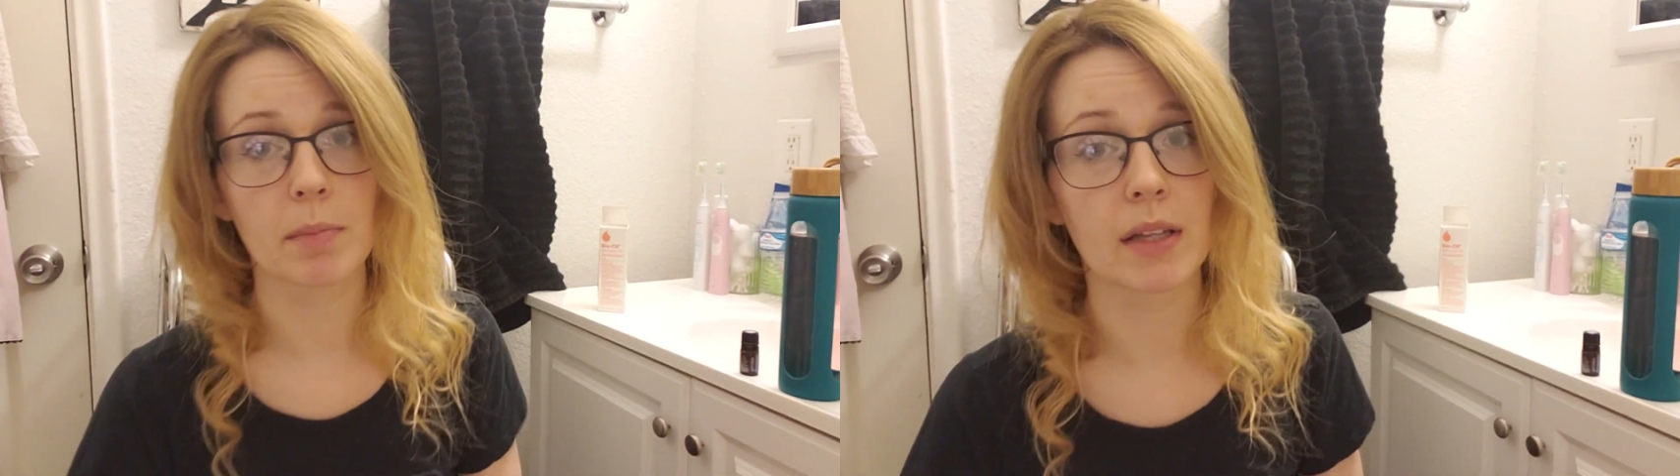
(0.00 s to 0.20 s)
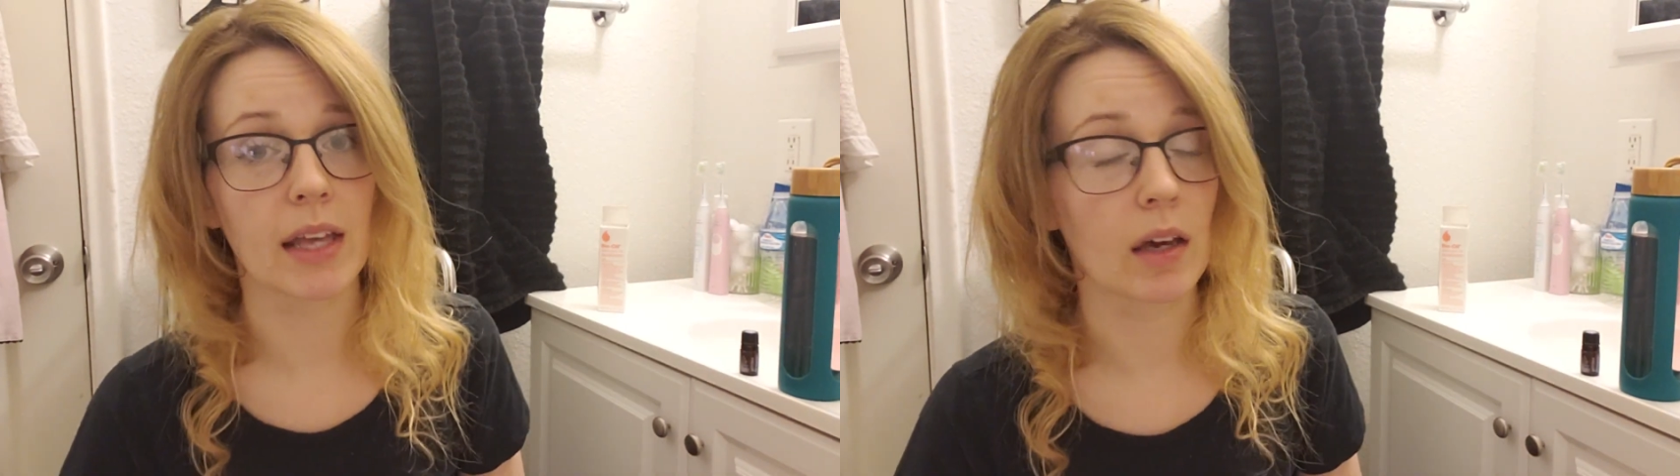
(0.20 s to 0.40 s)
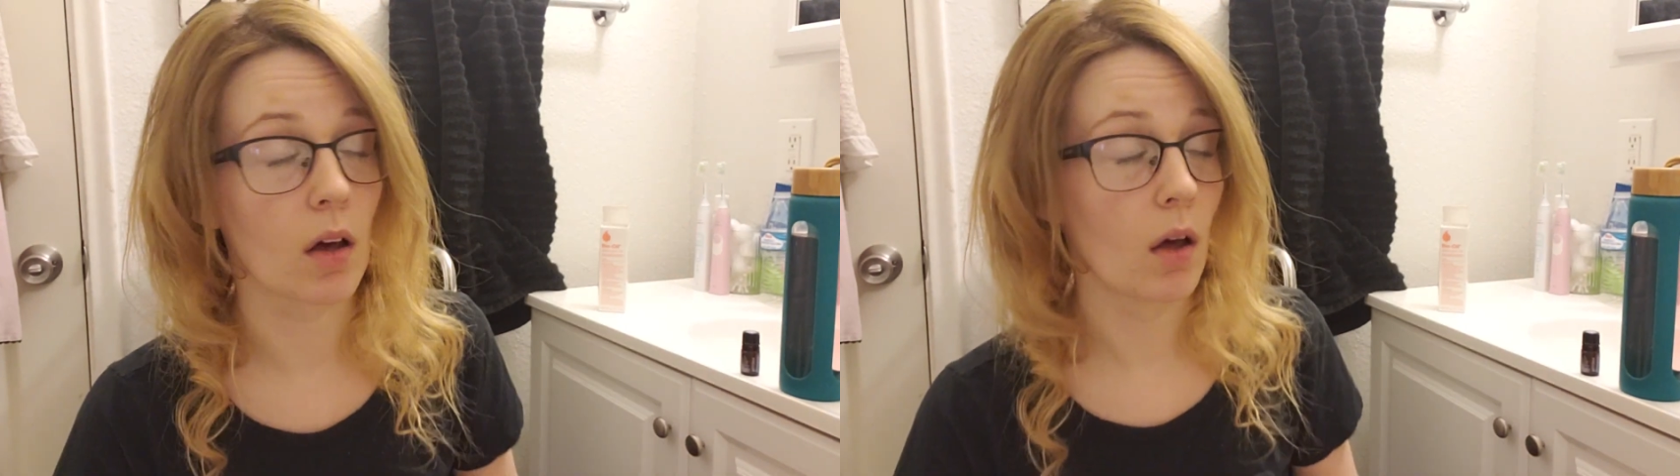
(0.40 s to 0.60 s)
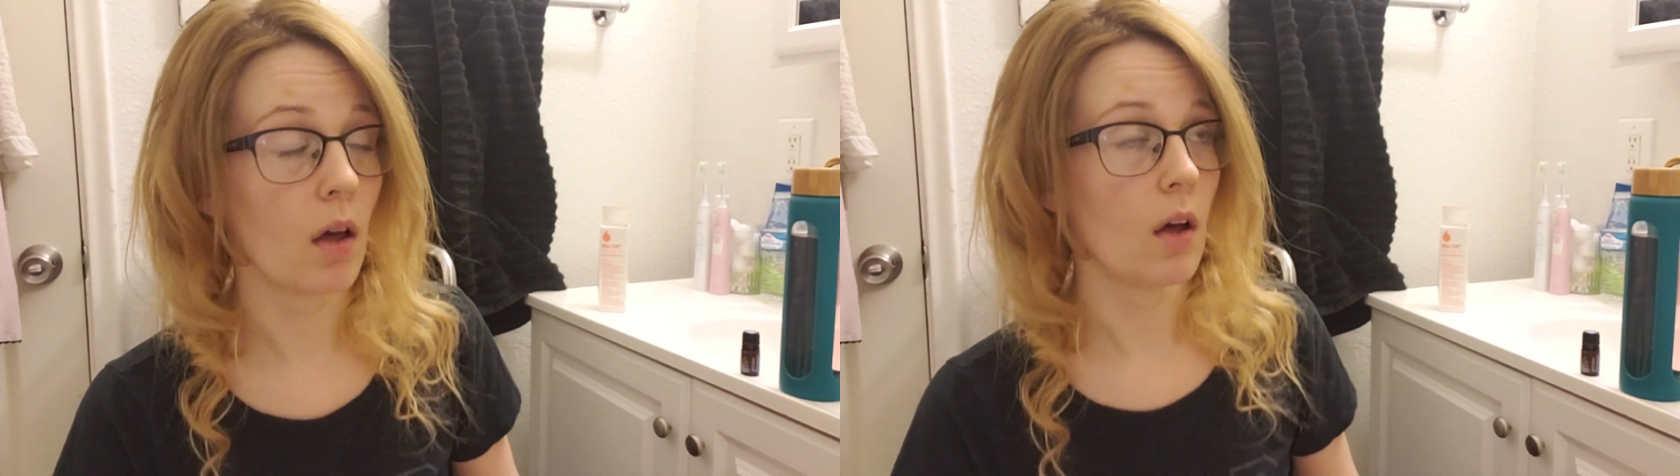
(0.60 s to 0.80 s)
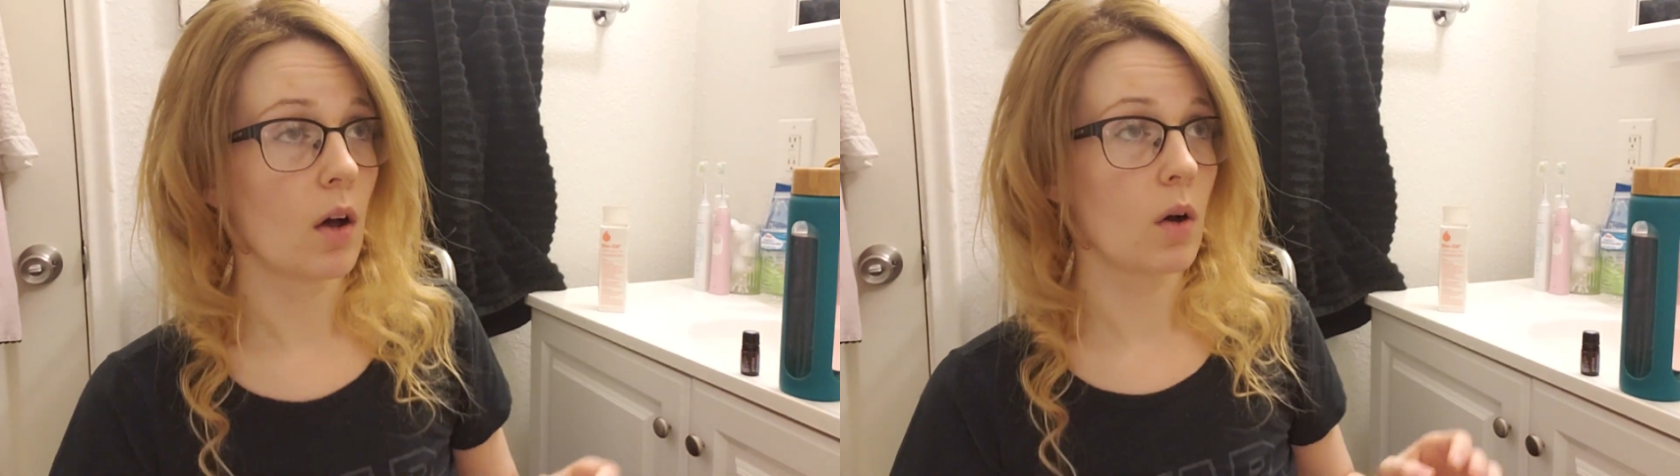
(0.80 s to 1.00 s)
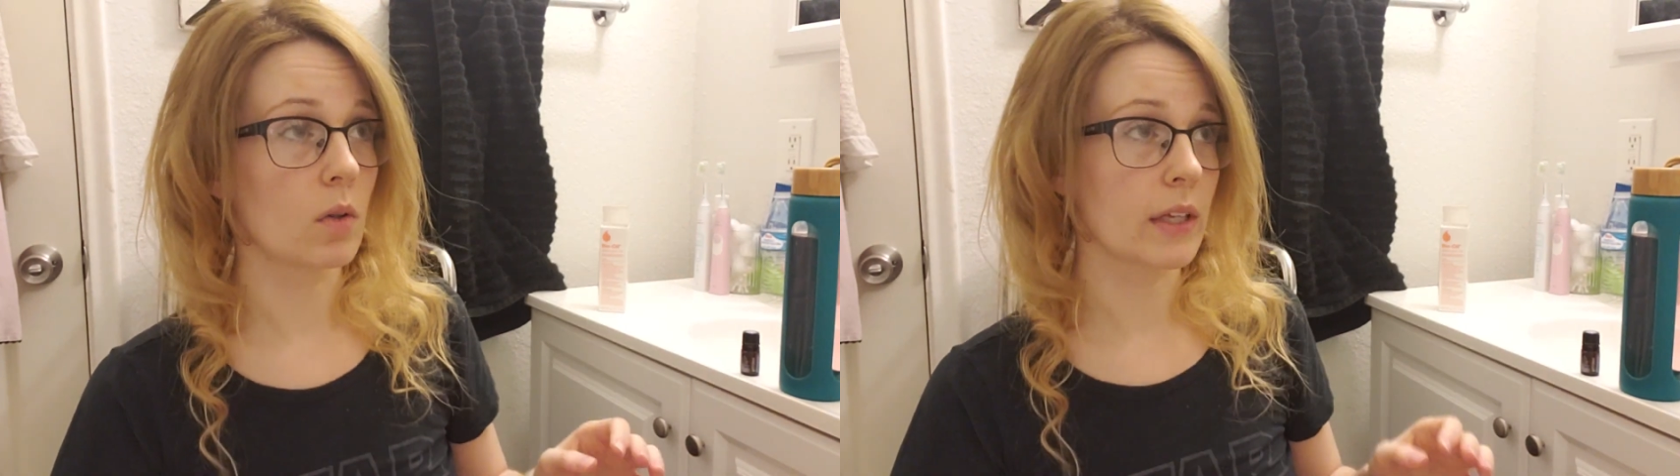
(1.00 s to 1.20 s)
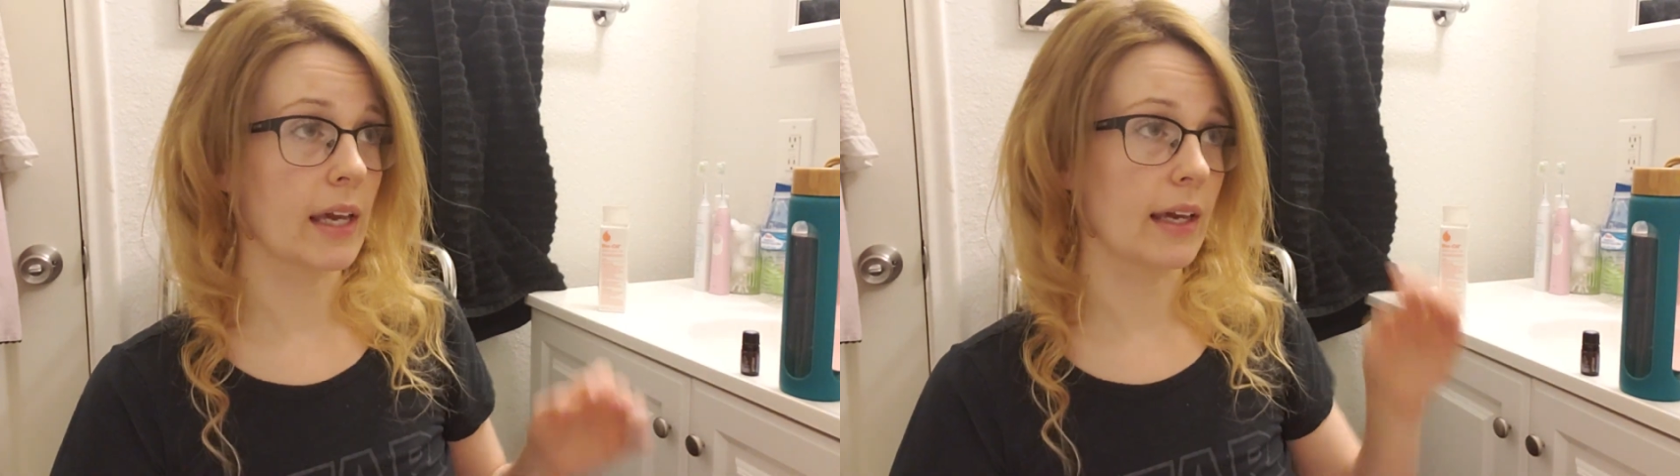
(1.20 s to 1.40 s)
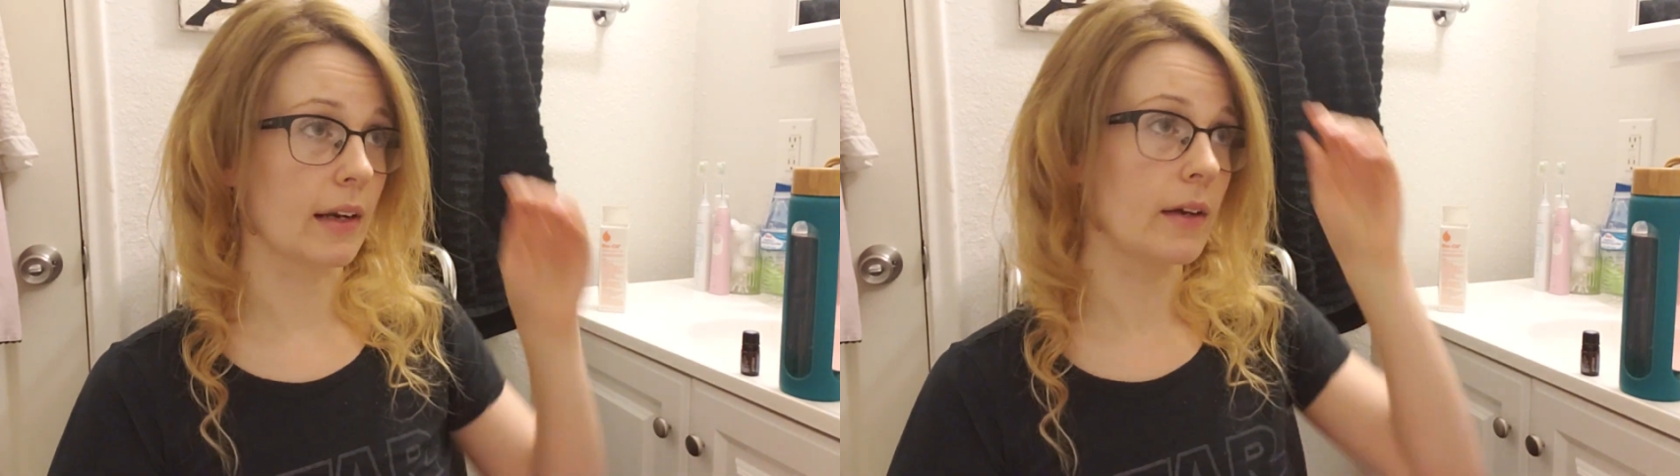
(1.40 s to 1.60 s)
But like,
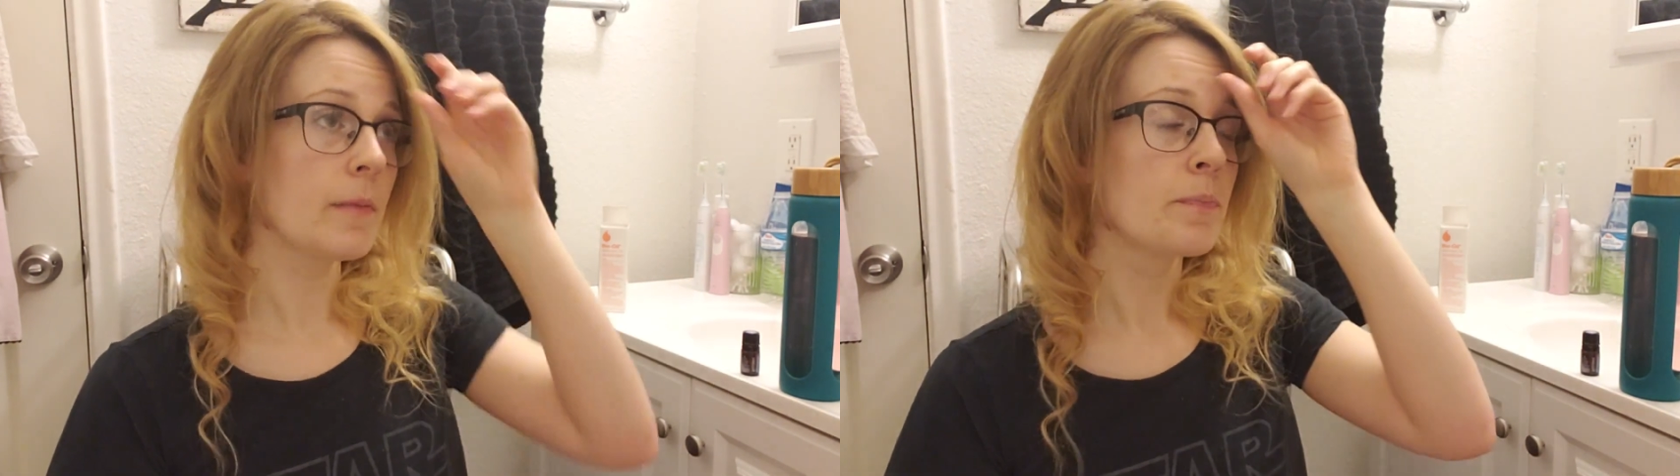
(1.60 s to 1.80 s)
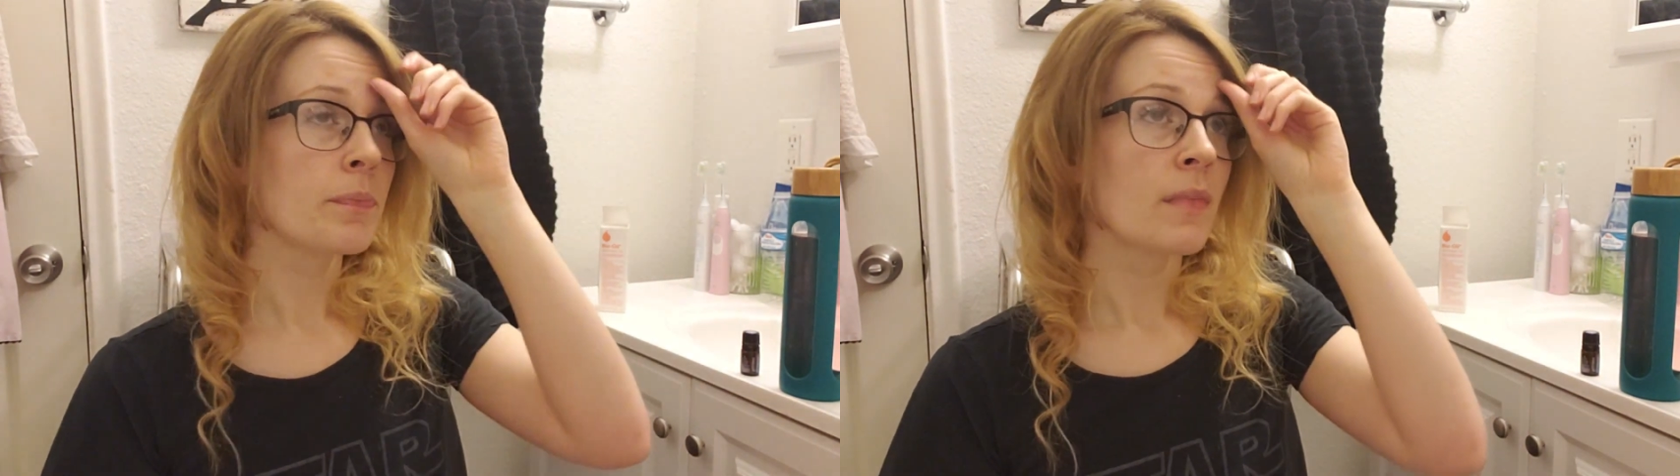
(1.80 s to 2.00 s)
holy Hannah.